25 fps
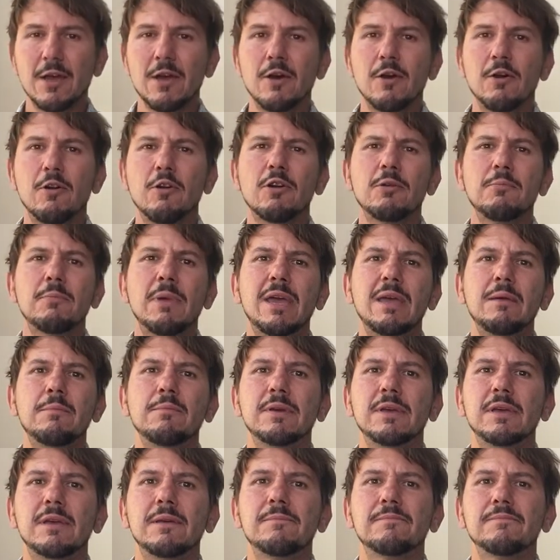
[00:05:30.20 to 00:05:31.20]
Or
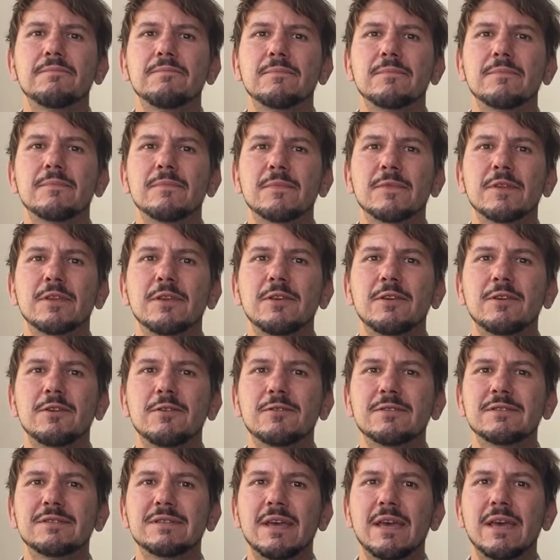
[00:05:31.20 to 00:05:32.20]
maybe you
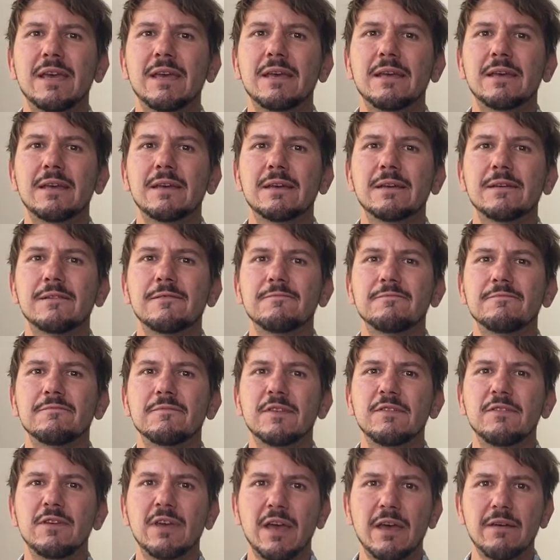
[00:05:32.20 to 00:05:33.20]
could say,
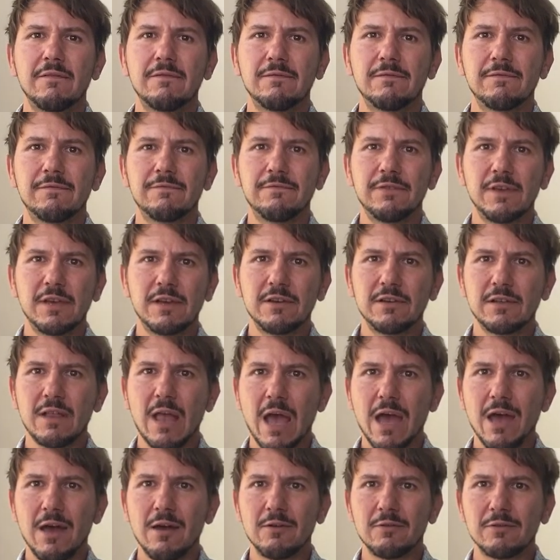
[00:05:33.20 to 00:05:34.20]
we have figured
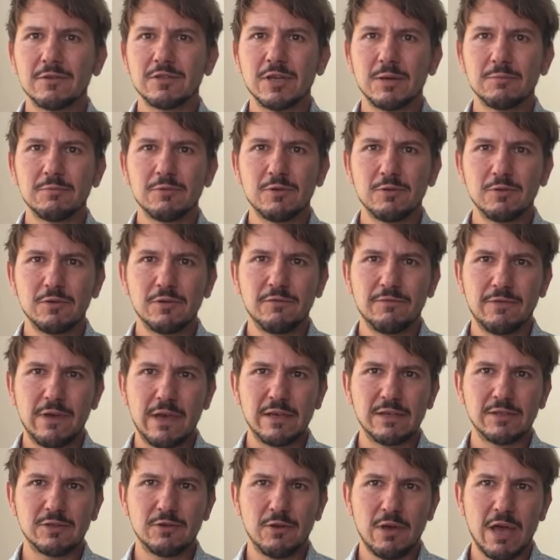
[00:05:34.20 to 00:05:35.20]
out some good
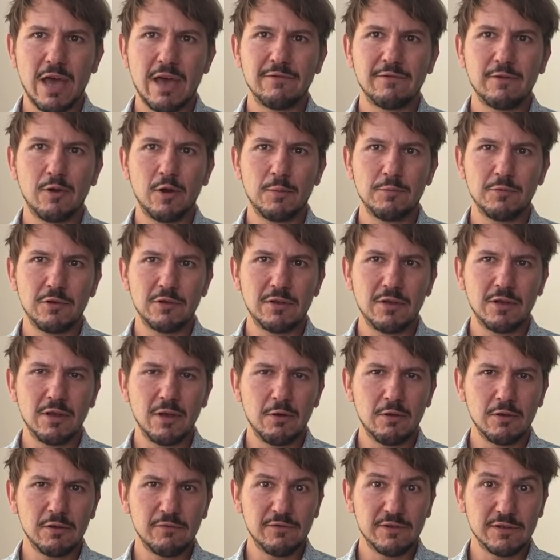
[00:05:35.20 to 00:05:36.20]
ways to have community
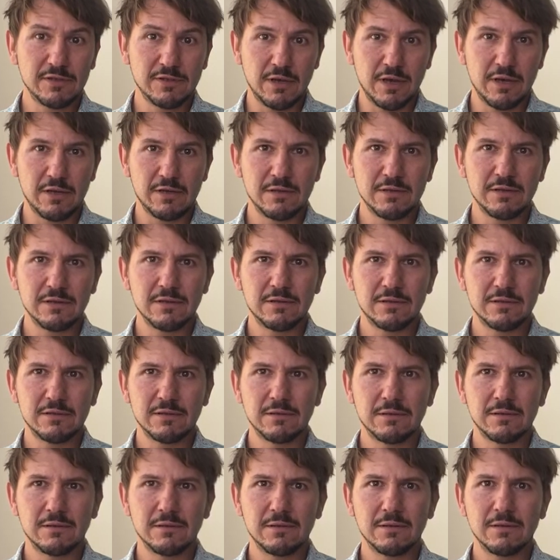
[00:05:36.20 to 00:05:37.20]
conversations
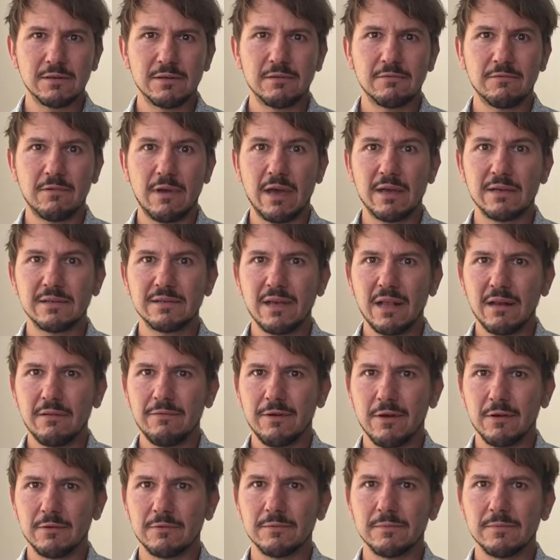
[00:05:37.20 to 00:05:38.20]
via cell
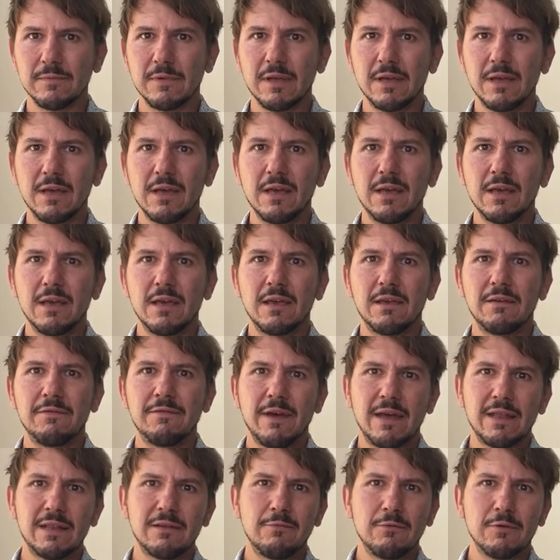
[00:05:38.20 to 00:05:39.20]
phone. If
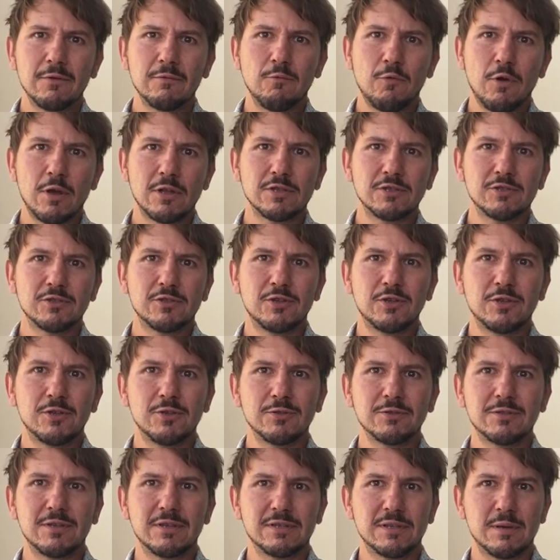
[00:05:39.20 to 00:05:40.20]
anyone wants to
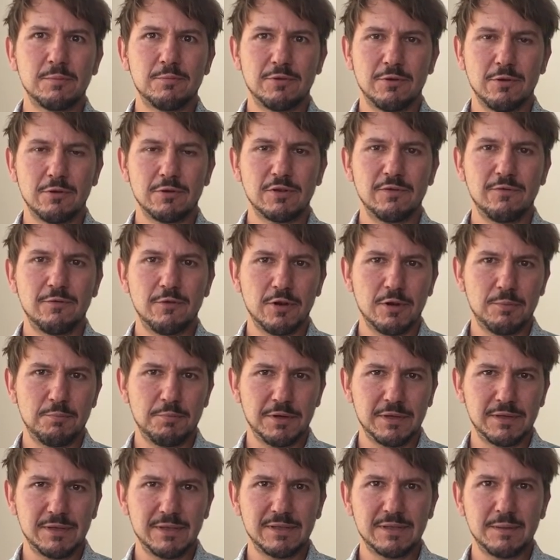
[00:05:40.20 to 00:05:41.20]
use this approach for
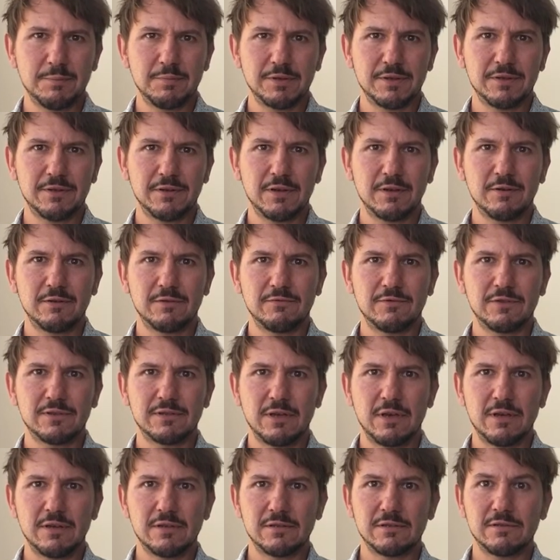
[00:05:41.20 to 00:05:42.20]
participatory
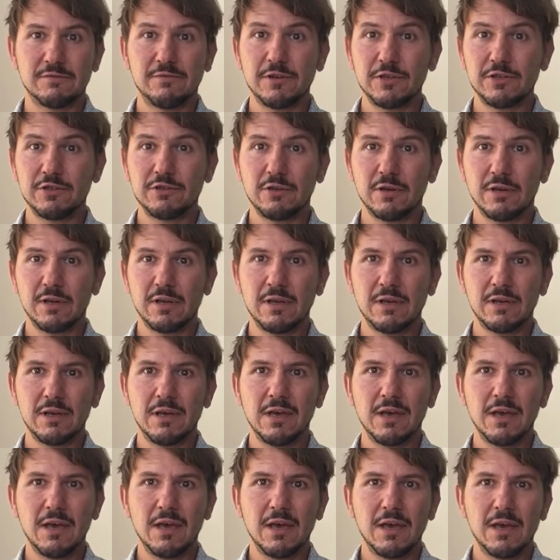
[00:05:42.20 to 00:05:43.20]
conversations virtually,
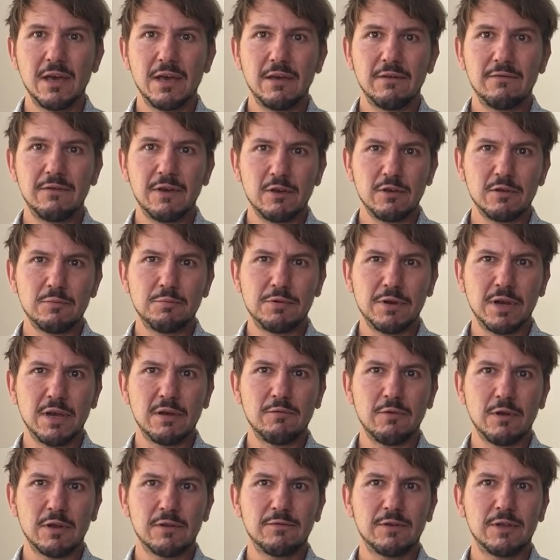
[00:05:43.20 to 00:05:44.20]
we could bring
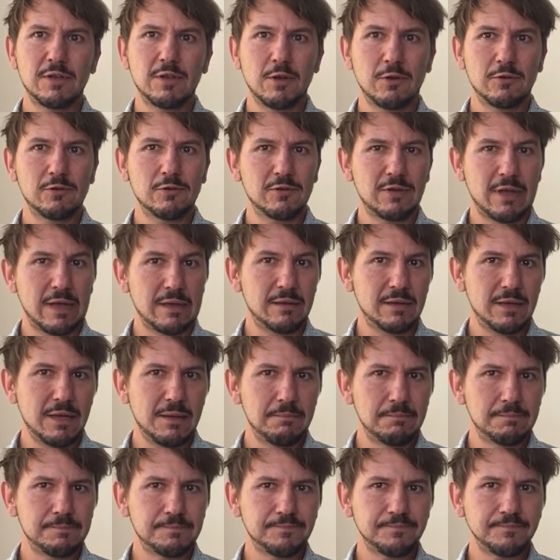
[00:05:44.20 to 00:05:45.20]
what we know to that
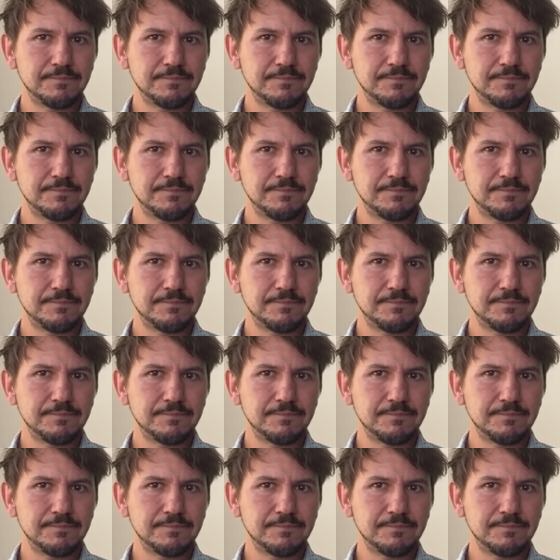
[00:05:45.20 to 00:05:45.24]
team.